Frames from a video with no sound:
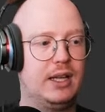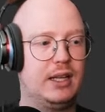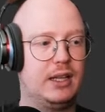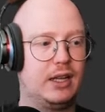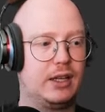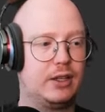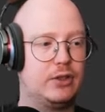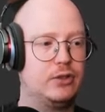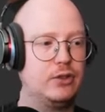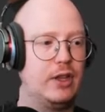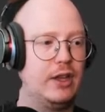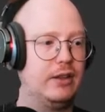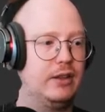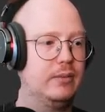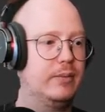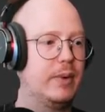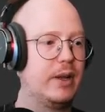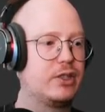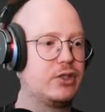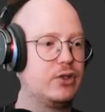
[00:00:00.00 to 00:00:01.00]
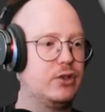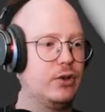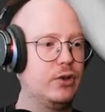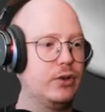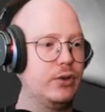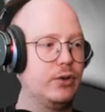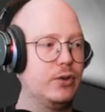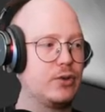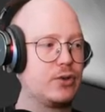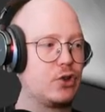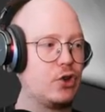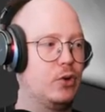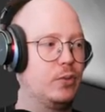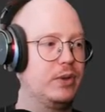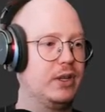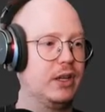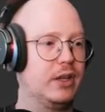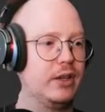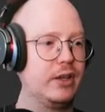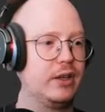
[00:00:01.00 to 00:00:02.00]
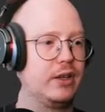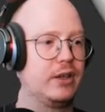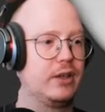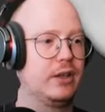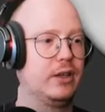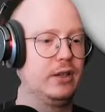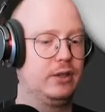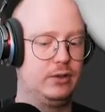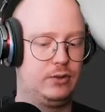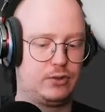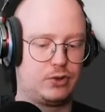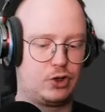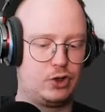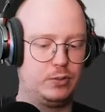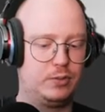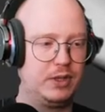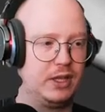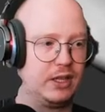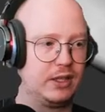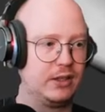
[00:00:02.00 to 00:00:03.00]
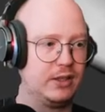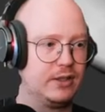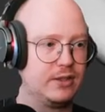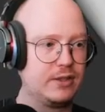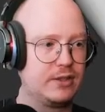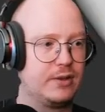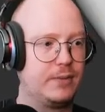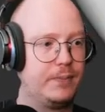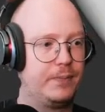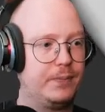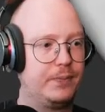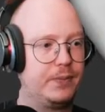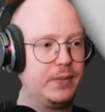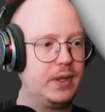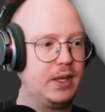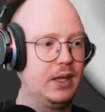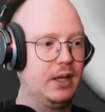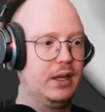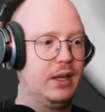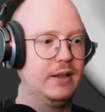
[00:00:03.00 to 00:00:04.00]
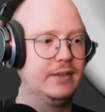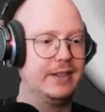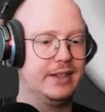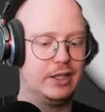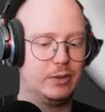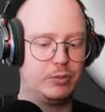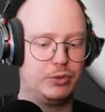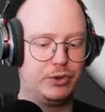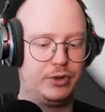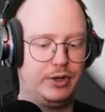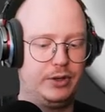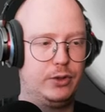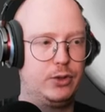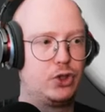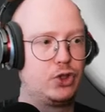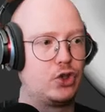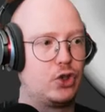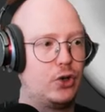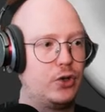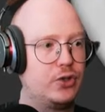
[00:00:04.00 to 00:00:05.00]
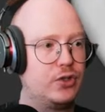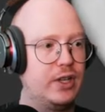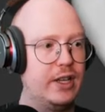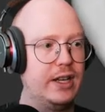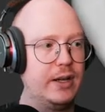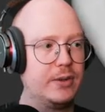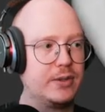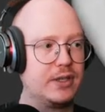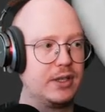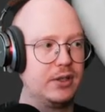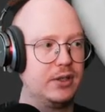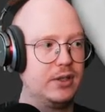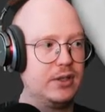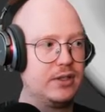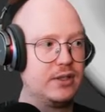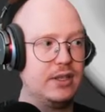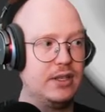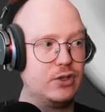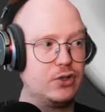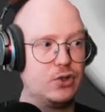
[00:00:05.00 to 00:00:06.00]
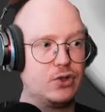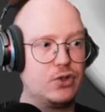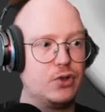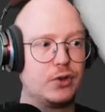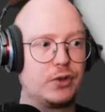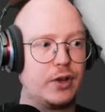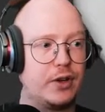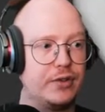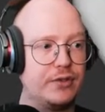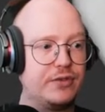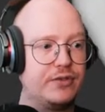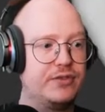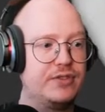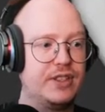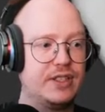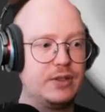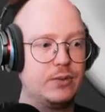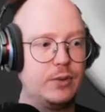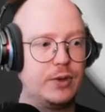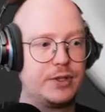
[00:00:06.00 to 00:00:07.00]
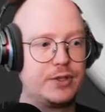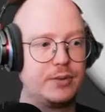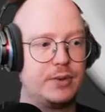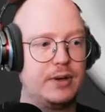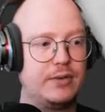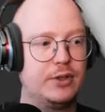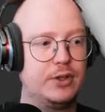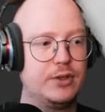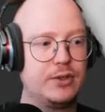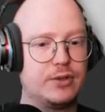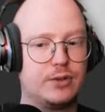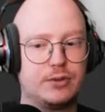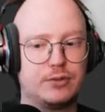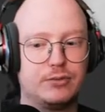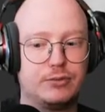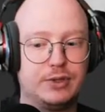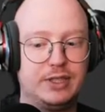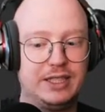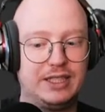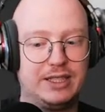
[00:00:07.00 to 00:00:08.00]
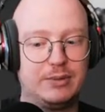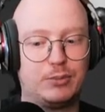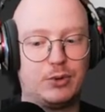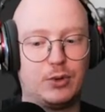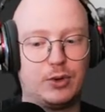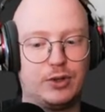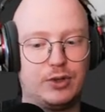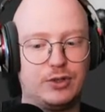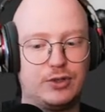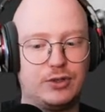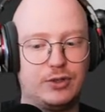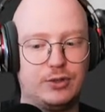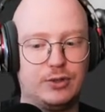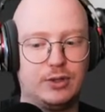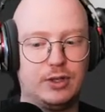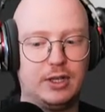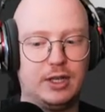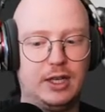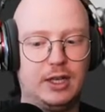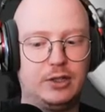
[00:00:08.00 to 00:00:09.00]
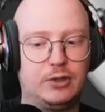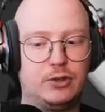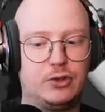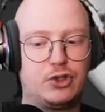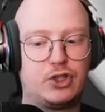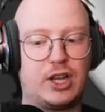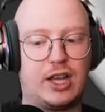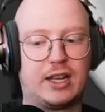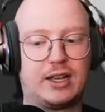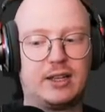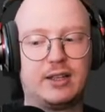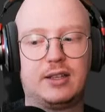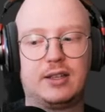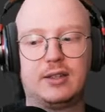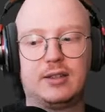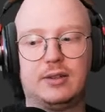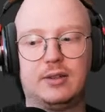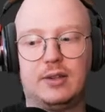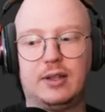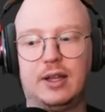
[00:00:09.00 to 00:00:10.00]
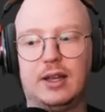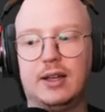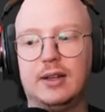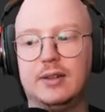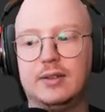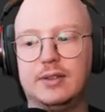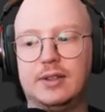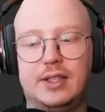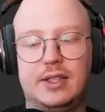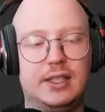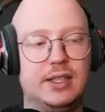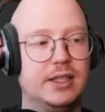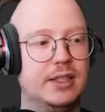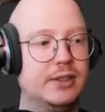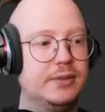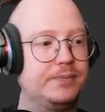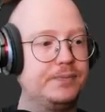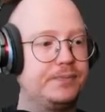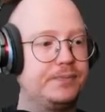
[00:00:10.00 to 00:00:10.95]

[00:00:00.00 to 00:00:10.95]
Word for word: like, imagine you're, you're sculpting like, sculpting like this then you put it into shot and now it's like this it's just not going to fit whatsoever so it's really important to, to check uh, the uh,